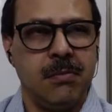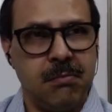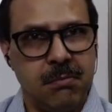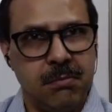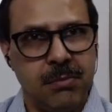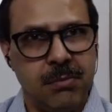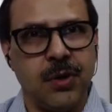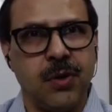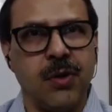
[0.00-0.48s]

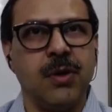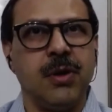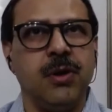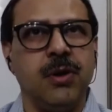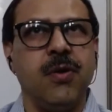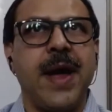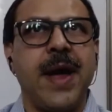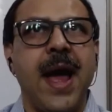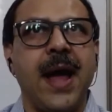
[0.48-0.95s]
to
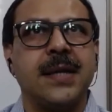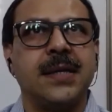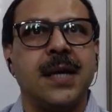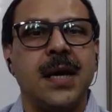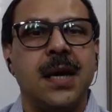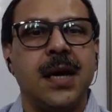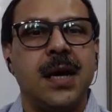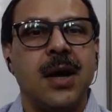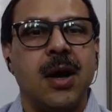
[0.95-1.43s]
look at
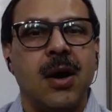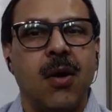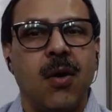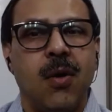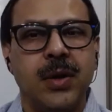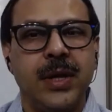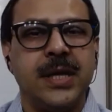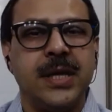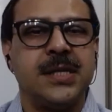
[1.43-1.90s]

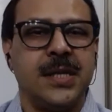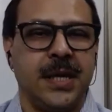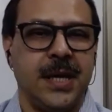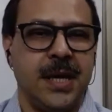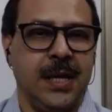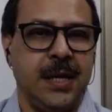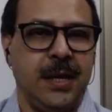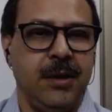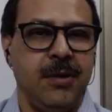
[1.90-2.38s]

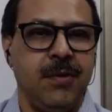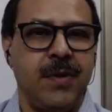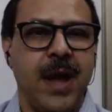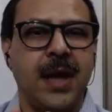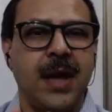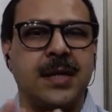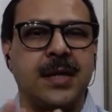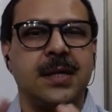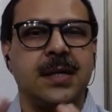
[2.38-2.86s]
holistically, look
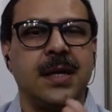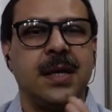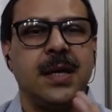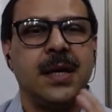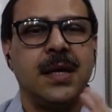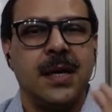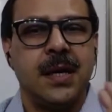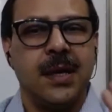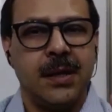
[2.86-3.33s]
at
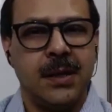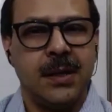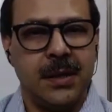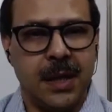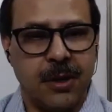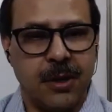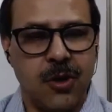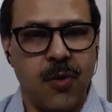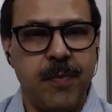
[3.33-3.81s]

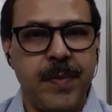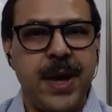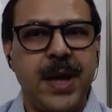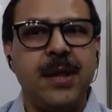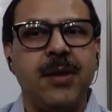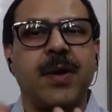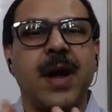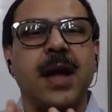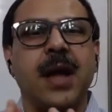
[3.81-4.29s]
the
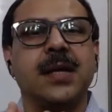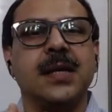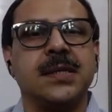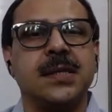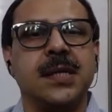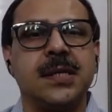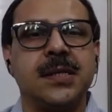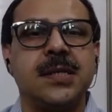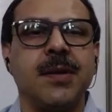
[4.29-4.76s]
domain, look at the
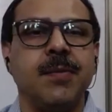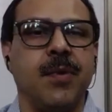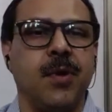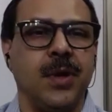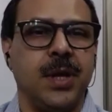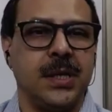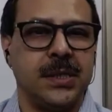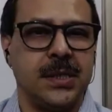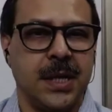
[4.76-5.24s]
system
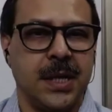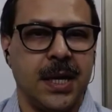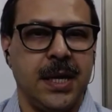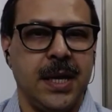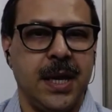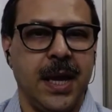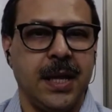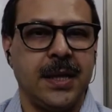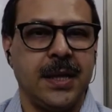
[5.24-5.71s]
holistically.
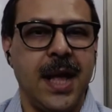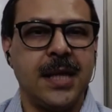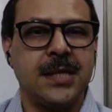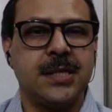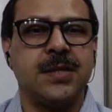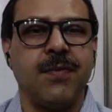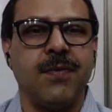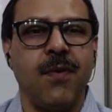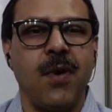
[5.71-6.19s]

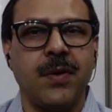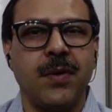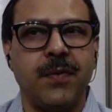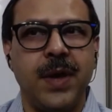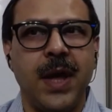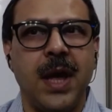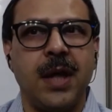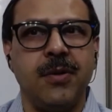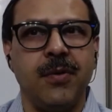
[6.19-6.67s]
That's what
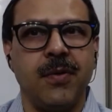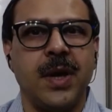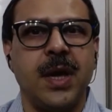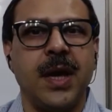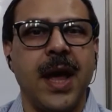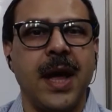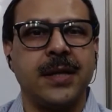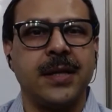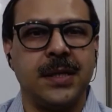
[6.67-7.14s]
we are
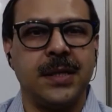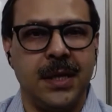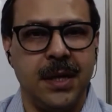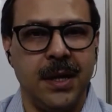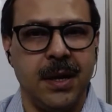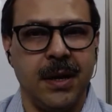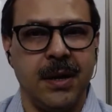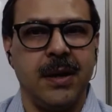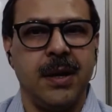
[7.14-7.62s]
looking at
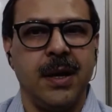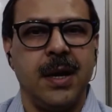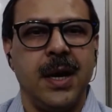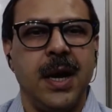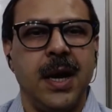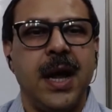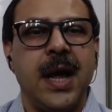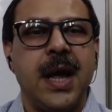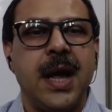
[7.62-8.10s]
here,
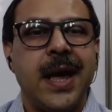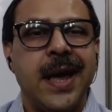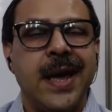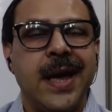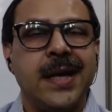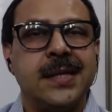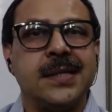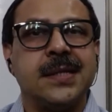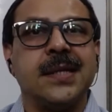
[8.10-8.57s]

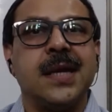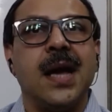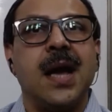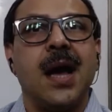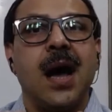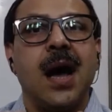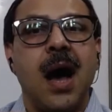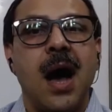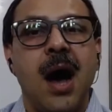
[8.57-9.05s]
is
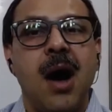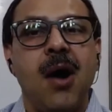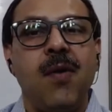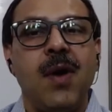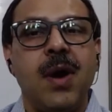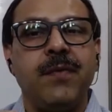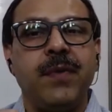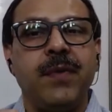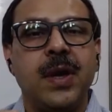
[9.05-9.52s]

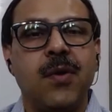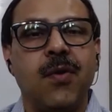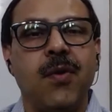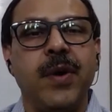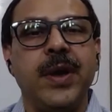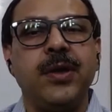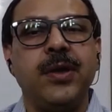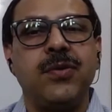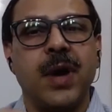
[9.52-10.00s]
how are we
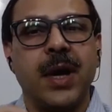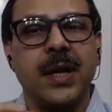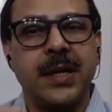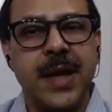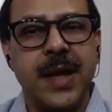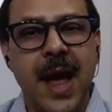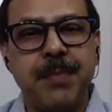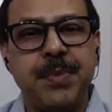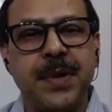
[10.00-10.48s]
going to
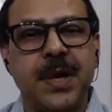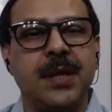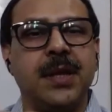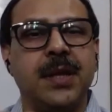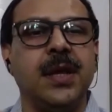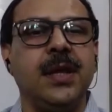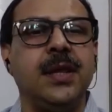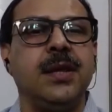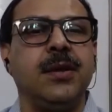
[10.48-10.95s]
adapt
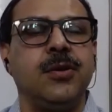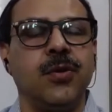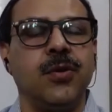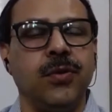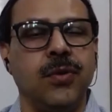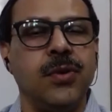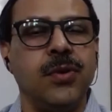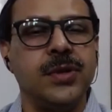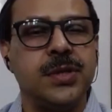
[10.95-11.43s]
to
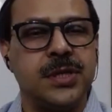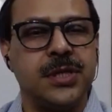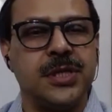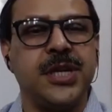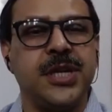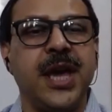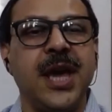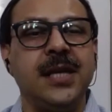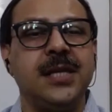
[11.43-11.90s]
those
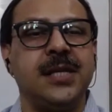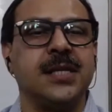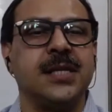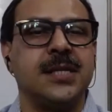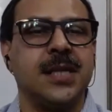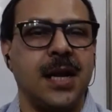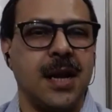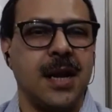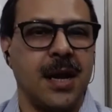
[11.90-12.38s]

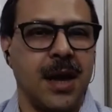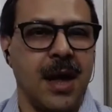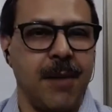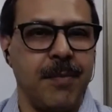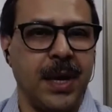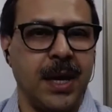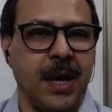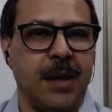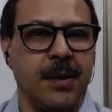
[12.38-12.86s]
changes that are
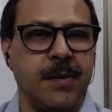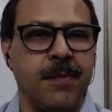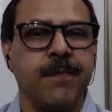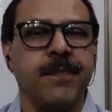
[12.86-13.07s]
coming in.